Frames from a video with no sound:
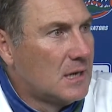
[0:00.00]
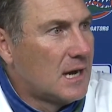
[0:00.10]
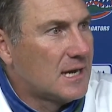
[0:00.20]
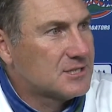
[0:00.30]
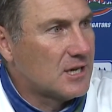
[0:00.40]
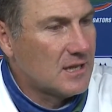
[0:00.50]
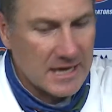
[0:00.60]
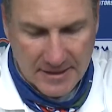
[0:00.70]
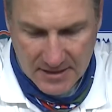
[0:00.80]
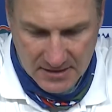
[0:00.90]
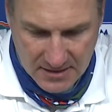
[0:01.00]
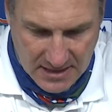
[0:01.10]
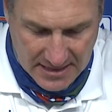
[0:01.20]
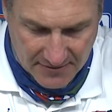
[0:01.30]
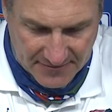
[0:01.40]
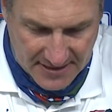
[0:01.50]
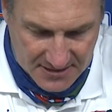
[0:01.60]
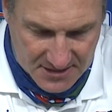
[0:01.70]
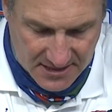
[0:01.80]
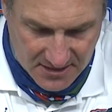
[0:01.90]
I saw a lot of the cutout
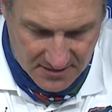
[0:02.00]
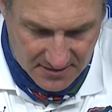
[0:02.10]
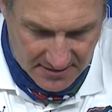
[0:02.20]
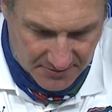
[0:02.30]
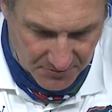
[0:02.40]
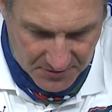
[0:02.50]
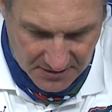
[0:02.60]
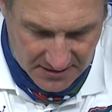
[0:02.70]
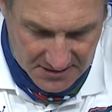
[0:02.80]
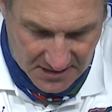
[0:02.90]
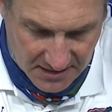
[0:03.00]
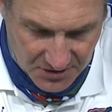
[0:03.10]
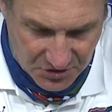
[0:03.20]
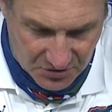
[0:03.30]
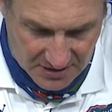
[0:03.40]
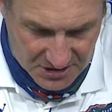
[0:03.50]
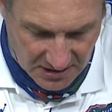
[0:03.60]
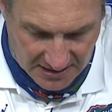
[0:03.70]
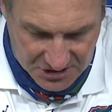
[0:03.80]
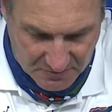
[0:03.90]
fans there, and they were really excited, too. I saw
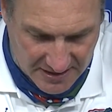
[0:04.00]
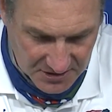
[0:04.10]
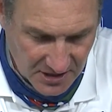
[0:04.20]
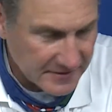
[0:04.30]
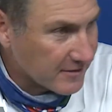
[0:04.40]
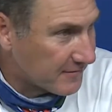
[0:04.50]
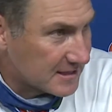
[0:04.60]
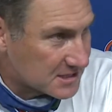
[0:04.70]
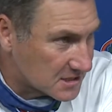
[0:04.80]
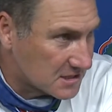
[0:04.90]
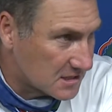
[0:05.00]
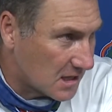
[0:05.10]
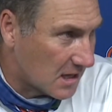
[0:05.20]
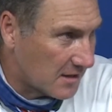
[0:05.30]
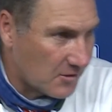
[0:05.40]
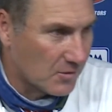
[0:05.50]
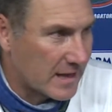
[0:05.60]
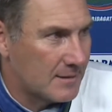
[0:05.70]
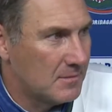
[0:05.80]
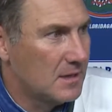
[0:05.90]
a lot of smiles on their faces the whole
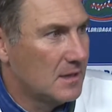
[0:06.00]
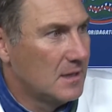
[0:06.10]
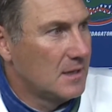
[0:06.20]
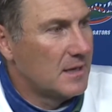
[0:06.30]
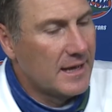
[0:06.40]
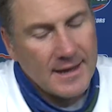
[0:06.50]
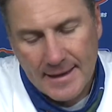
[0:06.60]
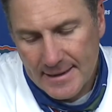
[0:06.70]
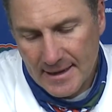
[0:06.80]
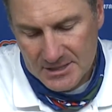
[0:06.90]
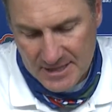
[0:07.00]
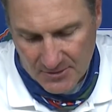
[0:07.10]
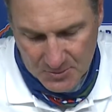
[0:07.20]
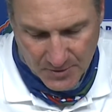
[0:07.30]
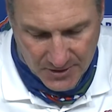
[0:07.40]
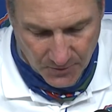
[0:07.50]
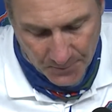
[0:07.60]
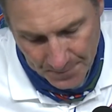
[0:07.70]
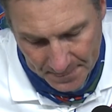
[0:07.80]
game. And so that was pretty cool.